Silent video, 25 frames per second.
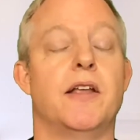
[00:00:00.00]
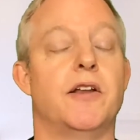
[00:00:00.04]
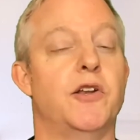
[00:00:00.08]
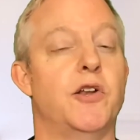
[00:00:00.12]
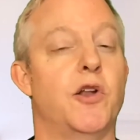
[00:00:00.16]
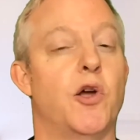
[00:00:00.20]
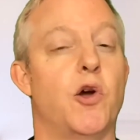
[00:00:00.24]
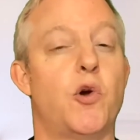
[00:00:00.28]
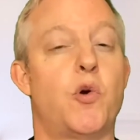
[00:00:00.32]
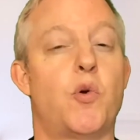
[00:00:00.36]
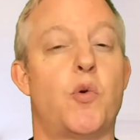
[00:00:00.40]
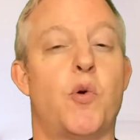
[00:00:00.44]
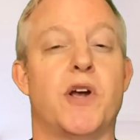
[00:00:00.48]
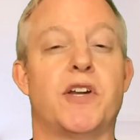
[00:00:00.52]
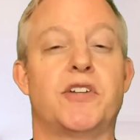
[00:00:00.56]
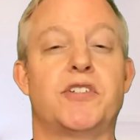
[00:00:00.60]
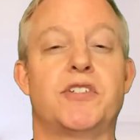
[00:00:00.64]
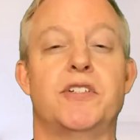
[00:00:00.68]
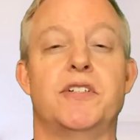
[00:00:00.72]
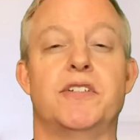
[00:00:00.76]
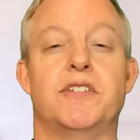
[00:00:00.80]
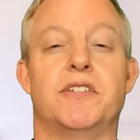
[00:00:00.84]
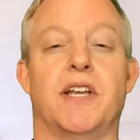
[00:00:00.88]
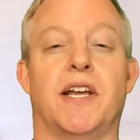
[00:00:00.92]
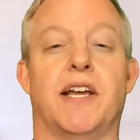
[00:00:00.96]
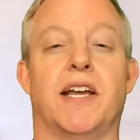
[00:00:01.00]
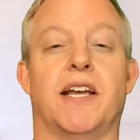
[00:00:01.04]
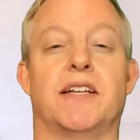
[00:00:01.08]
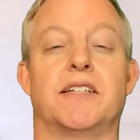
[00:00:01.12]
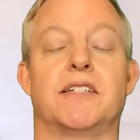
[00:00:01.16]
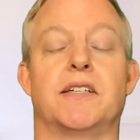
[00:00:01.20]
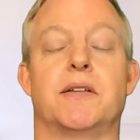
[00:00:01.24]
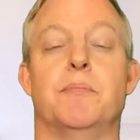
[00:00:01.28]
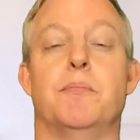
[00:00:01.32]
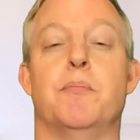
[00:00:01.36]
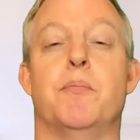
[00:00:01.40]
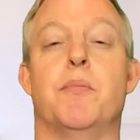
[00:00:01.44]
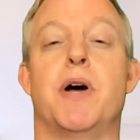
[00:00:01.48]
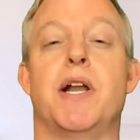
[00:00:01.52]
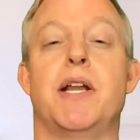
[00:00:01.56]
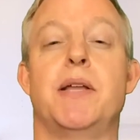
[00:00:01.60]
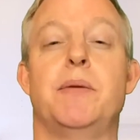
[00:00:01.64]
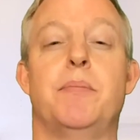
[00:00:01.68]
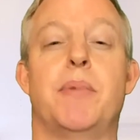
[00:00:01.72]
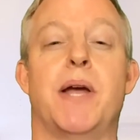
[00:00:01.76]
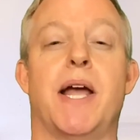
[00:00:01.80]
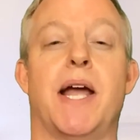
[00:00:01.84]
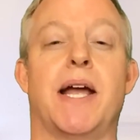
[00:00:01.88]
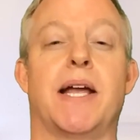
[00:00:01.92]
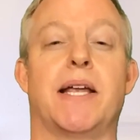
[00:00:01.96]
no questions asked,
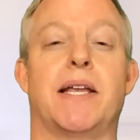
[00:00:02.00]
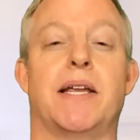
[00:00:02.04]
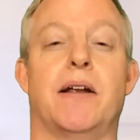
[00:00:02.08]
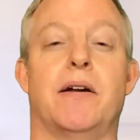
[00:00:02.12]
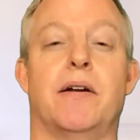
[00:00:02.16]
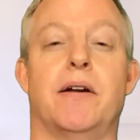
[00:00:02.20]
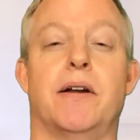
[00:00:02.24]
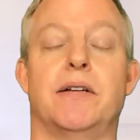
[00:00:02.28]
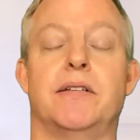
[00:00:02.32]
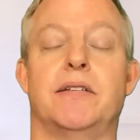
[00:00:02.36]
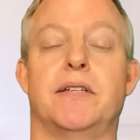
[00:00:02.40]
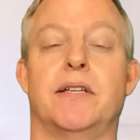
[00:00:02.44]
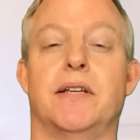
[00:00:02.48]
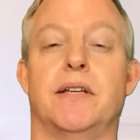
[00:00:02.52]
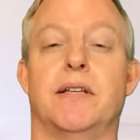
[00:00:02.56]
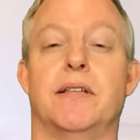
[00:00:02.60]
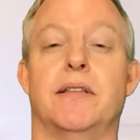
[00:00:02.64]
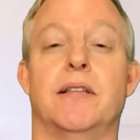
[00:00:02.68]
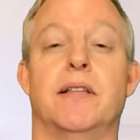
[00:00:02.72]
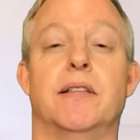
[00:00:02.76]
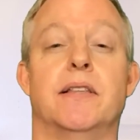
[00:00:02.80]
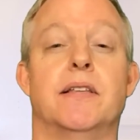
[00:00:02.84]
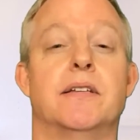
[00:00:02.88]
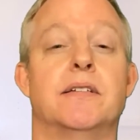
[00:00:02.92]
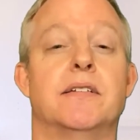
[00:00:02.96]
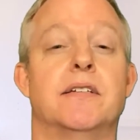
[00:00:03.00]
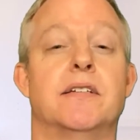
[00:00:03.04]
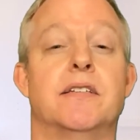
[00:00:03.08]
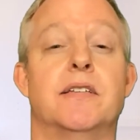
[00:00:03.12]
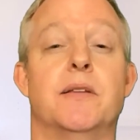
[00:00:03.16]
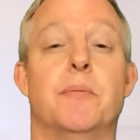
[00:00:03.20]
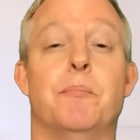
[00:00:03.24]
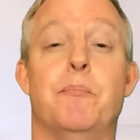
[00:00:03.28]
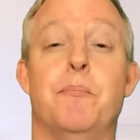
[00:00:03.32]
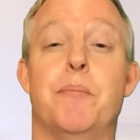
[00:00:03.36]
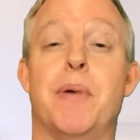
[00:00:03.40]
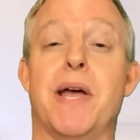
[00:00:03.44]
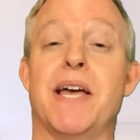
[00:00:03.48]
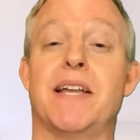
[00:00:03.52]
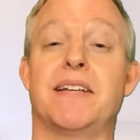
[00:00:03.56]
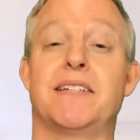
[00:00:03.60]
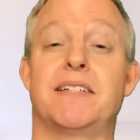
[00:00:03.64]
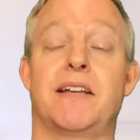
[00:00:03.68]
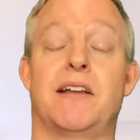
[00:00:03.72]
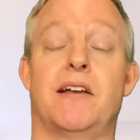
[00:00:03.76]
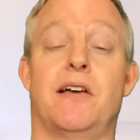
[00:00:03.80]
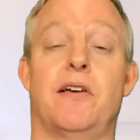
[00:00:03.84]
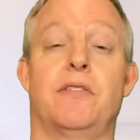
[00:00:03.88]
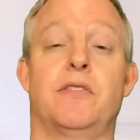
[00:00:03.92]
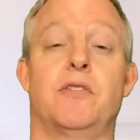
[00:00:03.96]
money-back guarantee that this is the best
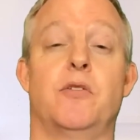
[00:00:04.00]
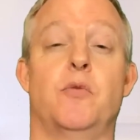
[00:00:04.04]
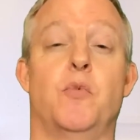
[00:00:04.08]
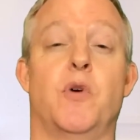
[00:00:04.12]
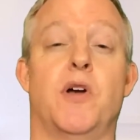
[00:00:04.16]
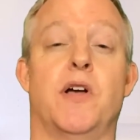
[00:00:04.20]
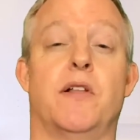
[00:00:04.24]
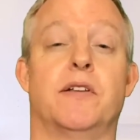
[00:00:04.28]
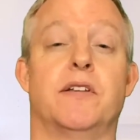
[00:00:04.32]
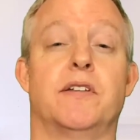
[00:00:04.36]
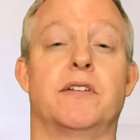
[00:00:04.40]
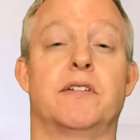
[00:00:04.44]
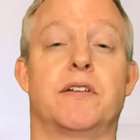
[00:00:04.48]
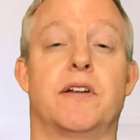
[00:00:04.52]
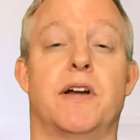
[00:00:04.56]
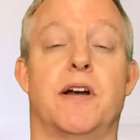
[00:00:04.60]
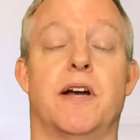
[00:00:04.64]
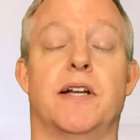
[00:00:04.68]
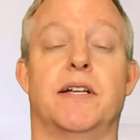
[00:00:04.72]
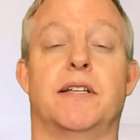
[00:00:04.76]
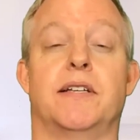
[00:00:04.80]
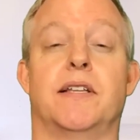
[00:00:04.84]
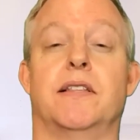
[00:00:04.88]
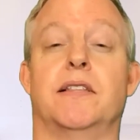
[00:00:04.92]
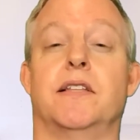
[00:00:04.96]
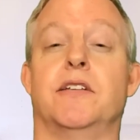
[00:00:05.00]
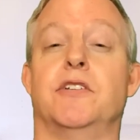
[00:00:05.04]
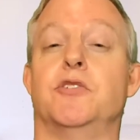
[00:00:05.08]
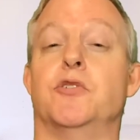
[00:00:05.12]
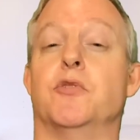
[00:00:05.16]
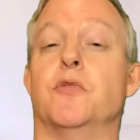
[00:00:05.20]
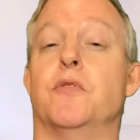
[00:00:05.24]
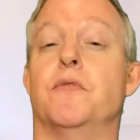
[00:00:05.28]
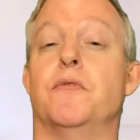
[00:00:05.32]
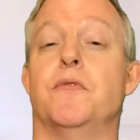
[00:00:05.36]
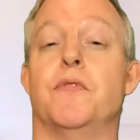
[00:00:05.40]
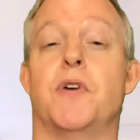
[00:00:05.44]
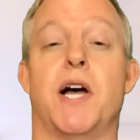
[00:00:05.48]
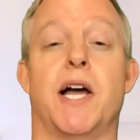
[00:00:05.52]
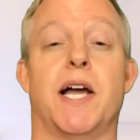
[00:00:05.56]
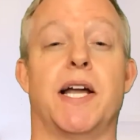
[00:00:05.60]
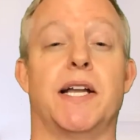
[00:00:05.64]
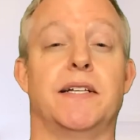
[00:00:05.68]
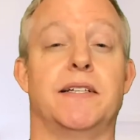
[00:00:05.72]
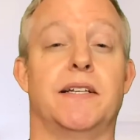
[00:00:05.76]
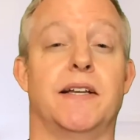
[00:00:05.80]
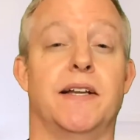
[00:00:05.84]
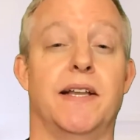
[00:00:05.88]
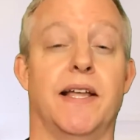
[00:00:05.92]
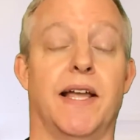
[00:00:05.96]
health and wellness content that you'll
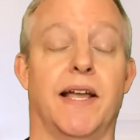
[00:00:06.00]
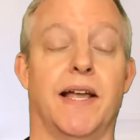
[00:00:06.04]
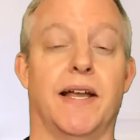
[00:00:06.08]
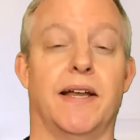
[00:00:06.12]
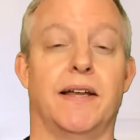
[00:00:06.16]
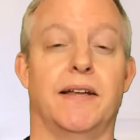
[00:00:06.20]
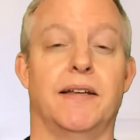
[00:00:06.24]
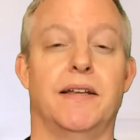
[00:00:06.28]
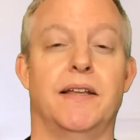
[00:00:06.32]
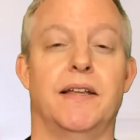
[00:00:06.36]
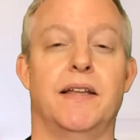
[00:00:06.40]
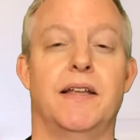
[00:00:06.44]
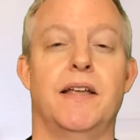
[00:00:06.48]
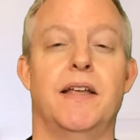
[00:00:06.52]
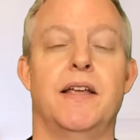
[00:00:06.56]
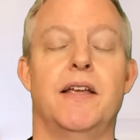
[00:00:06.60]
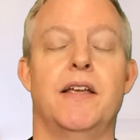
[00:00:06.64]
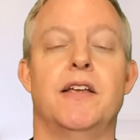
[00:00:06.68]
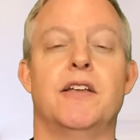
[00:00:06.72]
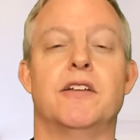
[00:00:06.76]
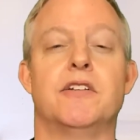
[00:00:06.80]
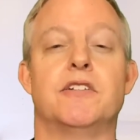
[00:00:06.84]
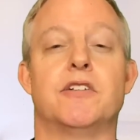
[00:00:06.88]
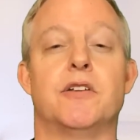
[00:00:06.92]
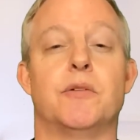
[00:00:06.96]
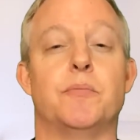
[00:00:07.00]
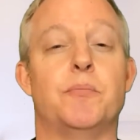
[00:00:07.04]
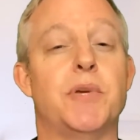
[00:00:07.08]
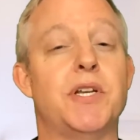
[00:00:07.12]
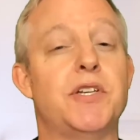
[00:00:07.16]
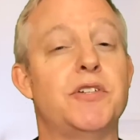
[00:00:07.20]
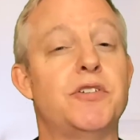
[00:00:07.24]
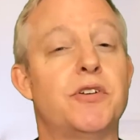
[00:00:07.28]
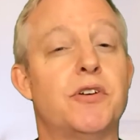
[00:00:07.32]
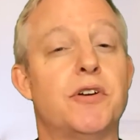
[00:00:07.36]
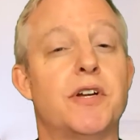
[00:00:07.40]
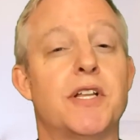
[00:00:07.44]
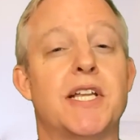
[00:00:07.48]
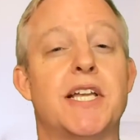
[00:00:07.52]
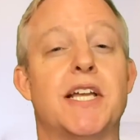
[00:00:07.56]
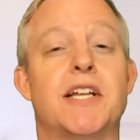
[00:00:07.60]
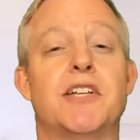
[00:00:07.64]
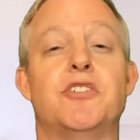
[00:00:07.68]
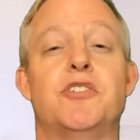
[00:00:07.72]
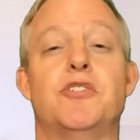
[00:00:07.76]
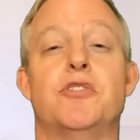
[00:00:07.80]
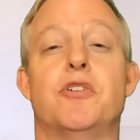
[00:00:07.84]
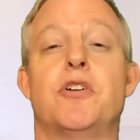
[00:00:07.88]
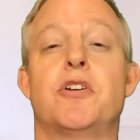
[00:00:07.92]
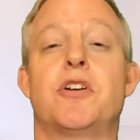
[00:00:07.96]
find today. So be sure to
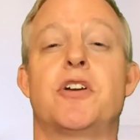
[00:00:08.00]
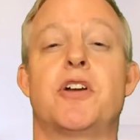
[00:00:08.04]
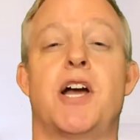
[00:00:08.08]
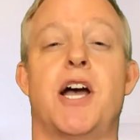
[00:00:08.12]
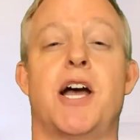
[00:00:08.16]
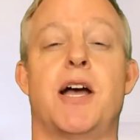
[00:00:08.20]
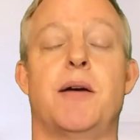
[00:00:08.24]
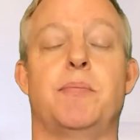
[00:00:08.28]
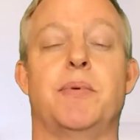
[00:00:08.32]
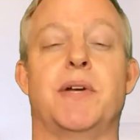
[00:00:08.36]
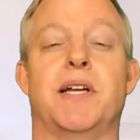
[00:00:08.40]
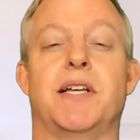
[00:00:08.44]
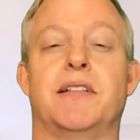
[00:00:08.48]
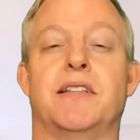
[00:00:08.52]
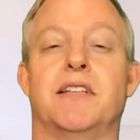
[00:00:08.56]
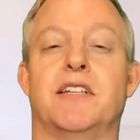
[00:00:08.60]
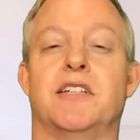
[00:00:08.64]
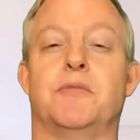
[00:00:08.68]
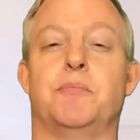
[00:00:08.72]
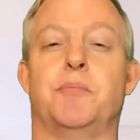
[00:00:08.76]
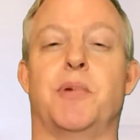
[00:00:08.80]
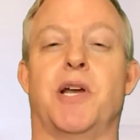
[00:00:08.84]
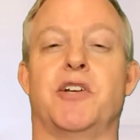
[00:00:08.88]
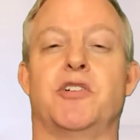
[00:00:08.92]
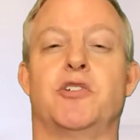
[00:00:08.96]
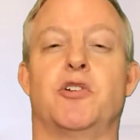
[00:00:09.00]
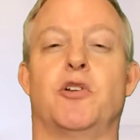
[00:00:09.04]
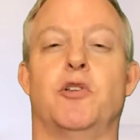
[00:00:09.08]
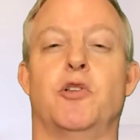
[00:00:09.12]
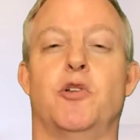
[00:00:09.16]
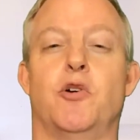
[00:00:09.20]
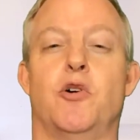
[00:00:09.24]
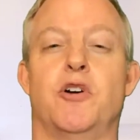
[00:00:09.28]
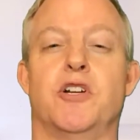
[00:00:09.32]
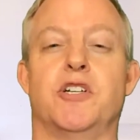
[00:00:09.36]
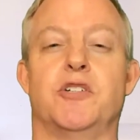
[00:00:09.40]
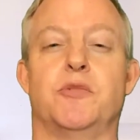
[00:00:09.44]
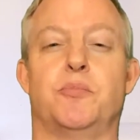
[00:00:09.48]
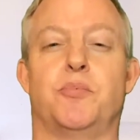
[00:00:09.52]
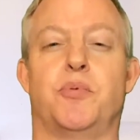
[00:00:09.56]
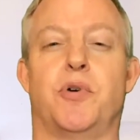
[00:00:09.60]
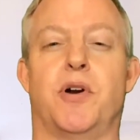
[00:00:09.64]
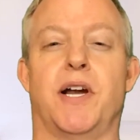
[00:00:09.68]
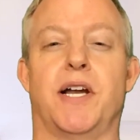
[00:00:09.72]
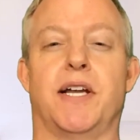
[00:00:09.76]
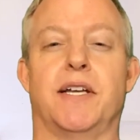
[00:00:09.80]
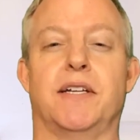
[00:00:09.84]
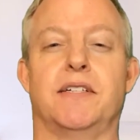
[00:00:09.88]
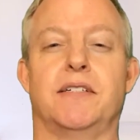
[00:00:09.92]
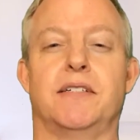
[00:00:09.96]
get your copy at this special launch
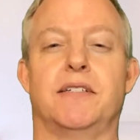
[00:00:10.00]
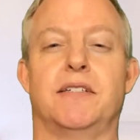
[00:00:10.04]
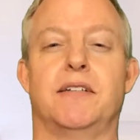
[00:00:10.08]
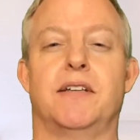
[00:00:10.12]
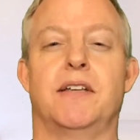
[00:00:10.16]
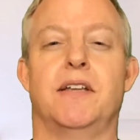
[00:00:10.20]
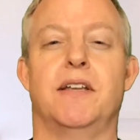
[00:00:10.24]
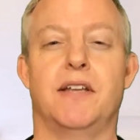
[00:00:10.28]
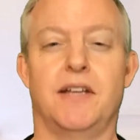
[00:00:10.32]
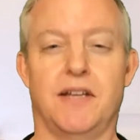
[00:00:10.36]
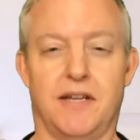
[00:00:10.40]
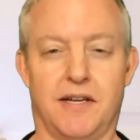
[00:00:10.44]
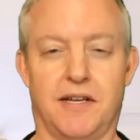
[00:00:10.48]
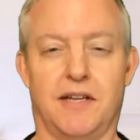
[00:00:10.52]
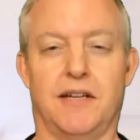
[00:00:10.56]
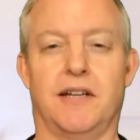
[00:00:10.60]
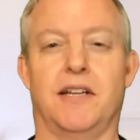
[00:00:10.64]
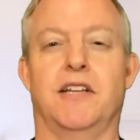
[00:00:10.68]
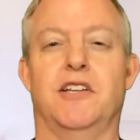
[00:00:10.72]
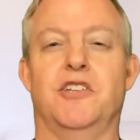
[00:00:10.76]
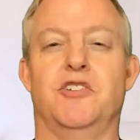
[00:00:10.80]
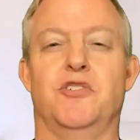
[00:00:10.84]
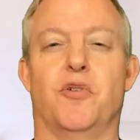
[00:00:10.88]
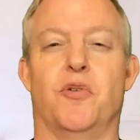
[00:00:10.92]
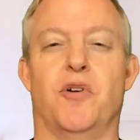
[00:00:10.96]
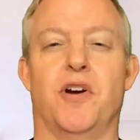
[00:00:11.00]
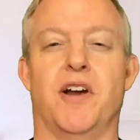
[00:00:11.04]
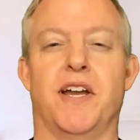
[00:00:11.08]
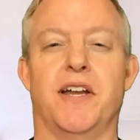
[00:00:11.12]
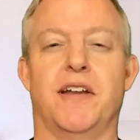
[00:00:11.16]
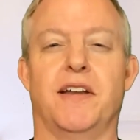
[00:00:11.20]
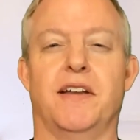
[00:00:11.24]
price. Enjoy.